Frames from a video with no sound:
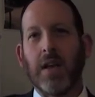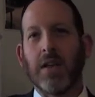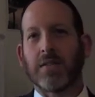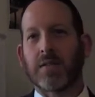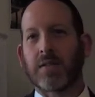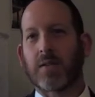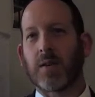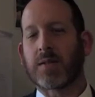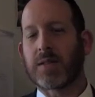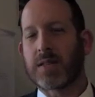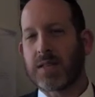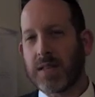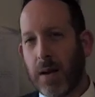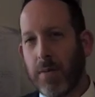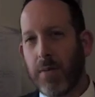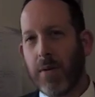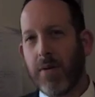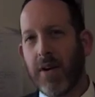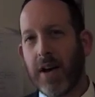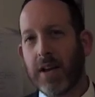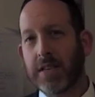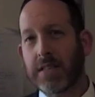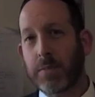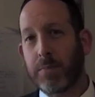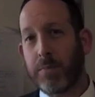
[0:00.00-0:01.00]
So some of
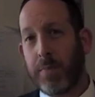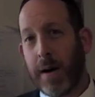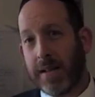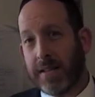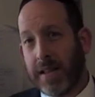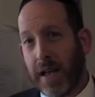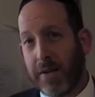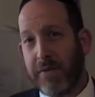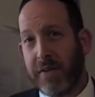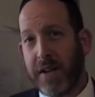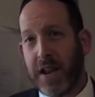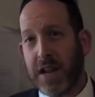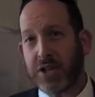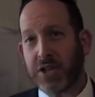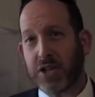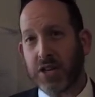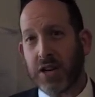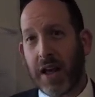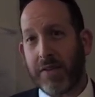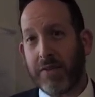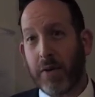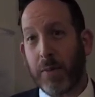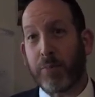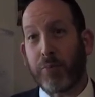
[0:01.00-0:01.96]
us, by definition, have a